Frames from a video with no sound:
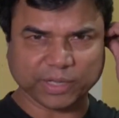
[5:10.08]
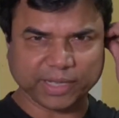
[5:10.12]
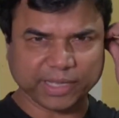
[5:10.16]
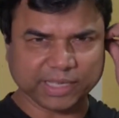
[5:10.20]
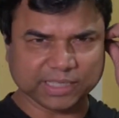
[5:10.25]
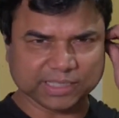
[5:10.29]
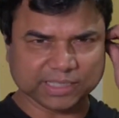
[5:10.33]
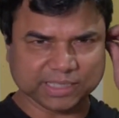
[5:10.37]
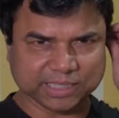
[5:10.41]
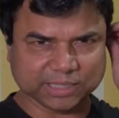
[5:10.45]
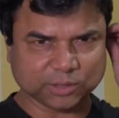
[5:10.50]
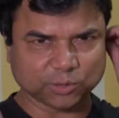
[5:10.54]

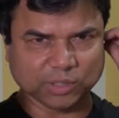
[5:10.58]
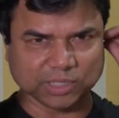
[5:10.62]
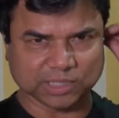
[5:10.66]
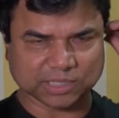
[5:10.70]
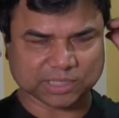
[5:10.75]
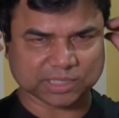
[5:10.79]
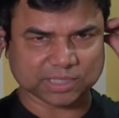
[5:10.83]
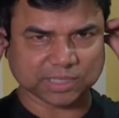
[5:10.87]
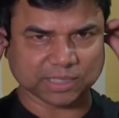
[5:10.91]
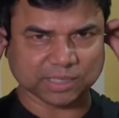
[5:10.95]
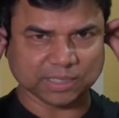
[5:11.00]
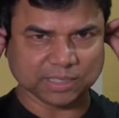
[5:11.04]
easy to
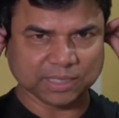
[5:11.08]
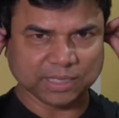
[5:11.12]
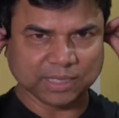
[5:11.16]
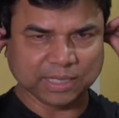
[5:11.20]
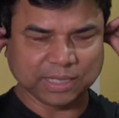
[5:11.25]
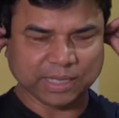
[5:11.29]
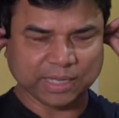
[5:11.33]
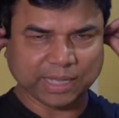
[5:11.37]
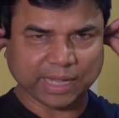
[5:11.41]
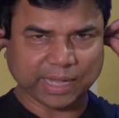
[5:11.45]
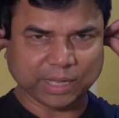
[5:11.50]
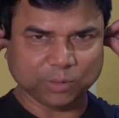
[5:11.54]
install.
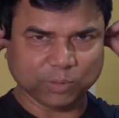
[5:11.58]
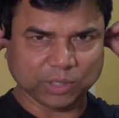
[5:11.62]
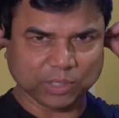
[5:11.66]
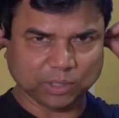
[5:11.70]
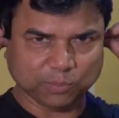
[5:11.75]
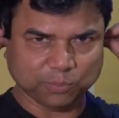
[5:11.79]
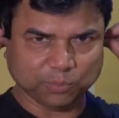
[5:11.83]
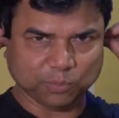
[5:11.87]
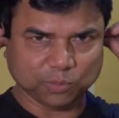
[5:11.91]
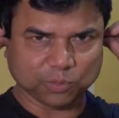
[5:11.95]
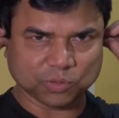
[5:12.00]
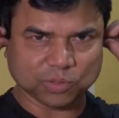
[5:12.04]
And when
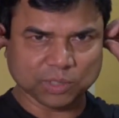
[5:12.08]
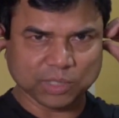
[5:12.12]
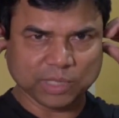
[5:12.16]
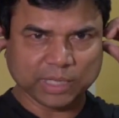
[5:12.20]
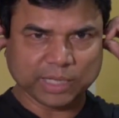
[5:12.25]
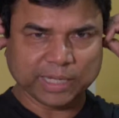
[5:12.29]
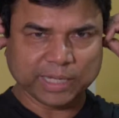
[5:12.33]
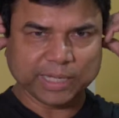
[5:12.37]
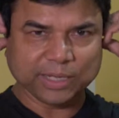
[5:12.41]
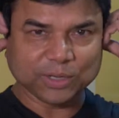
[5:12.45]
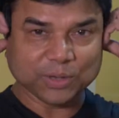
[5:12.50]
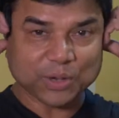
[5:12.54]
you put,
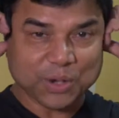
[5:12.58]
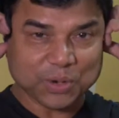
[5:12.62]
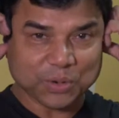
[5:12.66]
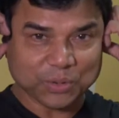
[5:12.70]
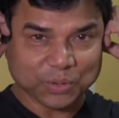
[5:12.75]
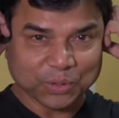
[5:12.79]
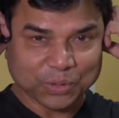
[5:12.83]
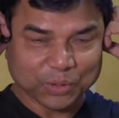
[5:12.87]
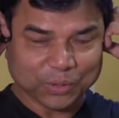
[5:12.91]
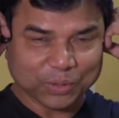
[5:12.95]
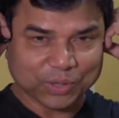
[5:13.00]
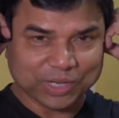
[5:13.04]

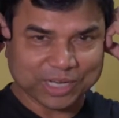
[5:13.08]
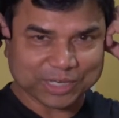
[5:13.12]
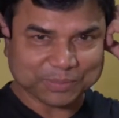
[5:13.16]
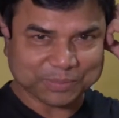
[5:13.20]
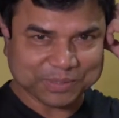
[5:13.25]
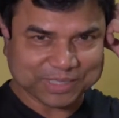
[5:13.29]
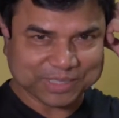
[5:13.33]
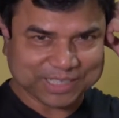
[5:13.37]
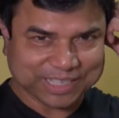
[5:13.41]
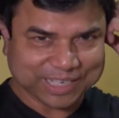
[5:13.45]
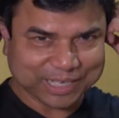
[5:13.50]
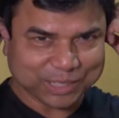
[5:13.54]
let
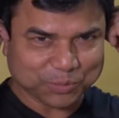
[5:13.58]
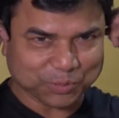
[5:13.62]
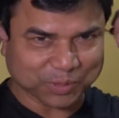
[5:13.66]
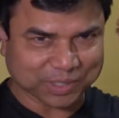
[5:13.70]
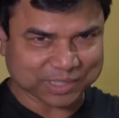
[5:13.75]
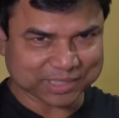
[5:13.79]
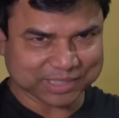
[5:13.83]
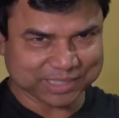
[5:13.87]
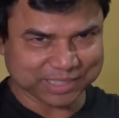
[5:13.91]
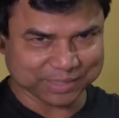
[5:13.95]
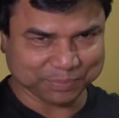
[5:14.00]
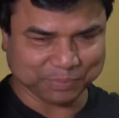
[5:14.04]
me tell you
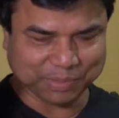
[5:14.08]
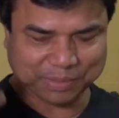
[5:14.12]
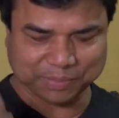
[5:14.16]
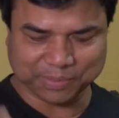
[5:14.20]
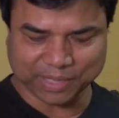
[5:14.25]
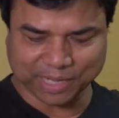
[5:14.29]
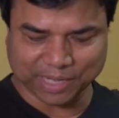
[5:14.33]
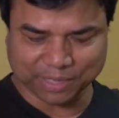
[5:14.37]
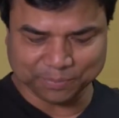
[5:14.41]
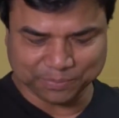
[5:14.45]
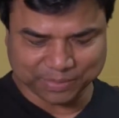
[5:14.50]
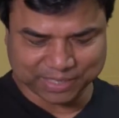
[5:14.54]
one thing, maybe
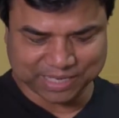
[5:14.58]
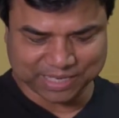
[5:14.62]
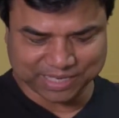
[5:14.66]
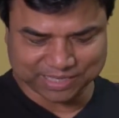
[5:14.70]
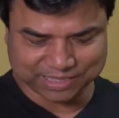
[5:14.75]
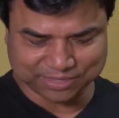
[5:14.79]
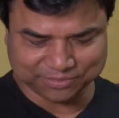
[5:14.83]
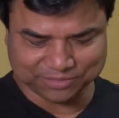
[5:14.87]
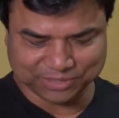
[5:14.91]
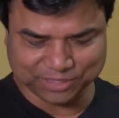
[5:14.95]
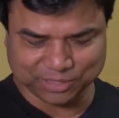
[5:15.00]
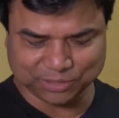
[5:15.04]
I'll make
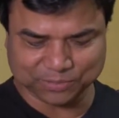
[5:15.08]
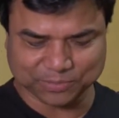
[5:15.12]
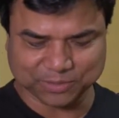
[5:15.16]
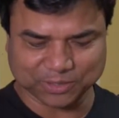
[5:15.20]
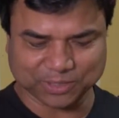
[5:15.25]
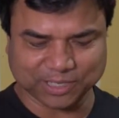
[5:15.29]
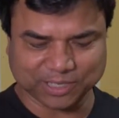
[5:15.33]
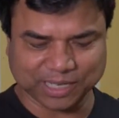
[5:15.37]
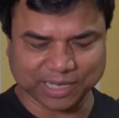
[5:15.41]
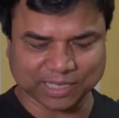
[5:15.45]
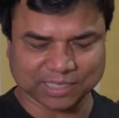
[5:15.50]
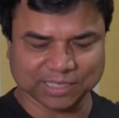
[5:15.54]
another video
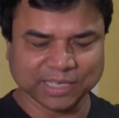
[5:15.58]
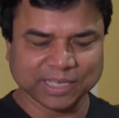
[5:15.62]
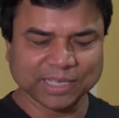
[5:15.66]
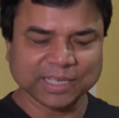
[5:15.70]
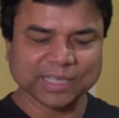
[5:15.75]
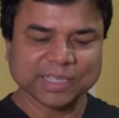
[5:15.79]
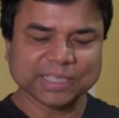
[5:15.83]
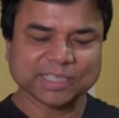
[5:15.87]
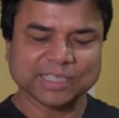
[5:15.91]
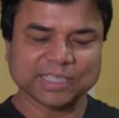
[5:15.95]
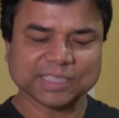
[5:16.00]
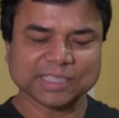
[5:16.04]
about that.
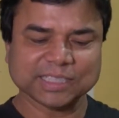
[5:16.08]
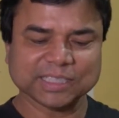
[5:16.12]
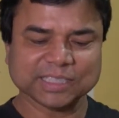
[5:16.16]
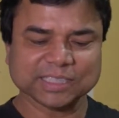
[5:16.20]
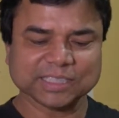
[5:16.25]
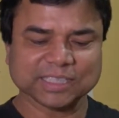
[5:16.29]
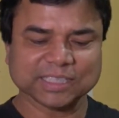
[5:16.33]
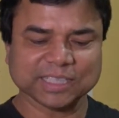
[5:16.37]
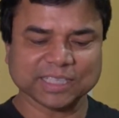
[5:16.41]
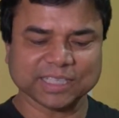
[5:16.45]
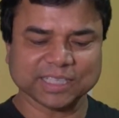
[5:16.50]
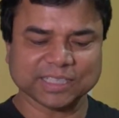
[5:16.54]
This
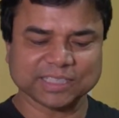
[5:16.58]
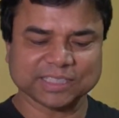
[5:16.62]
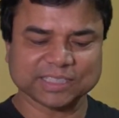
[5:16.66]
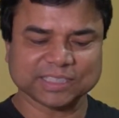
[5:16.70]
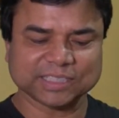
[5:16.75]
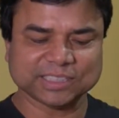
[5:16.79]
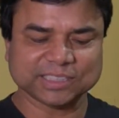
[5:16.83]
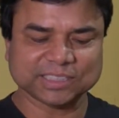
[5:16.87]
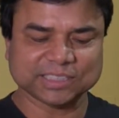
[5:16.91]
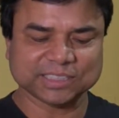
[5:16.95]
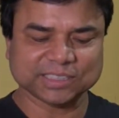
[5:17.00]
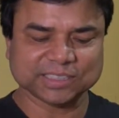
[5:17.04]
is the
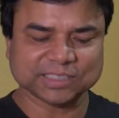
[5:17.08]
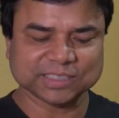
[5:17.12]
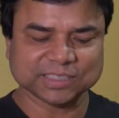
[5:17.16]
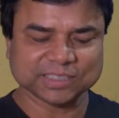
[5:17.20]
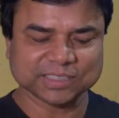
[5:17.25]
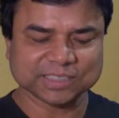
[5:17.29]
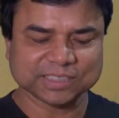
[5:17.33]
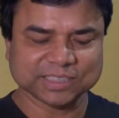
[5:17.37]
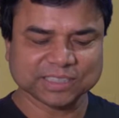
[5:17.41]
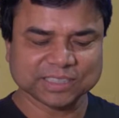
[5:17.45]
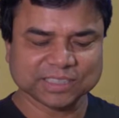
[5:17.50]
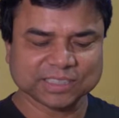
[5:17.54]

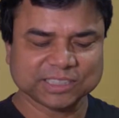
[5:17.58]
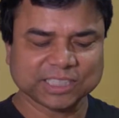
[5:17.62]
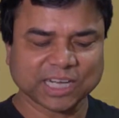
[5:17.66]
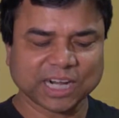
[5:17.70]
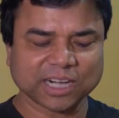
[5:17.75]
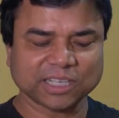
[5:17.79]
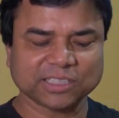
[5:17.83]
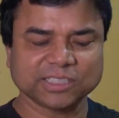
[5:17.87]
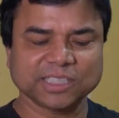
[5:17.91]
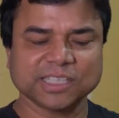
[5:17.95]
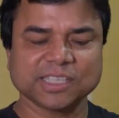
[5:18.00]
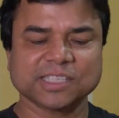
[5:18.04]

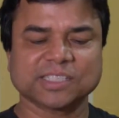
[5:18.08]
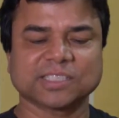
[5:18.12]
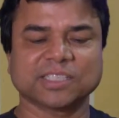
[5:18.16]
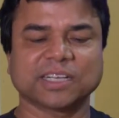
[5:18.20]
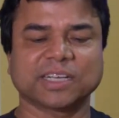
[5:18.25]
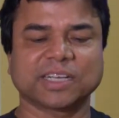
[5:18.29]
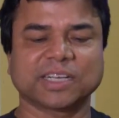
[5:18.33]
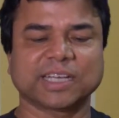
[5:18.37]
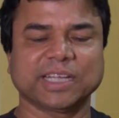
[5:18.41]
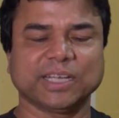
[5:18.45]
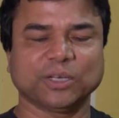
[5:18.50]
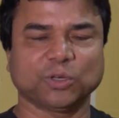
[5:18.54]
charging
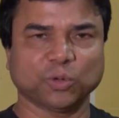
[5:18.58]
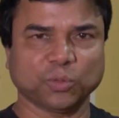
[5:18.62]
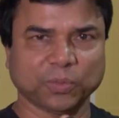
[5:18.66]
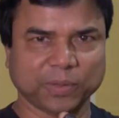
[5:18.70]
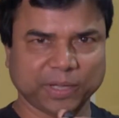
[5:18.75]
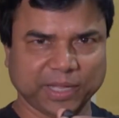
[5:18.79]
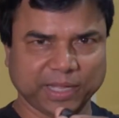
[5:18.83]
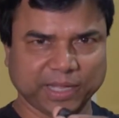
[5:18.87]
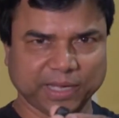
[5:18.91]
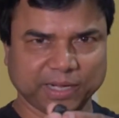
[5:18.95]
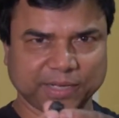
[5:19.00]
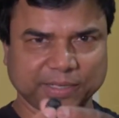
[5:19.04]
circuit over
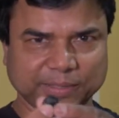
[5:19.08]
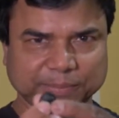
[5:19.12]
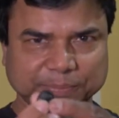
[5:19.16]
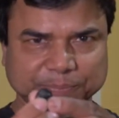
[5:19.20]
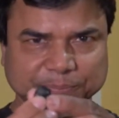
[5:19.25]
here.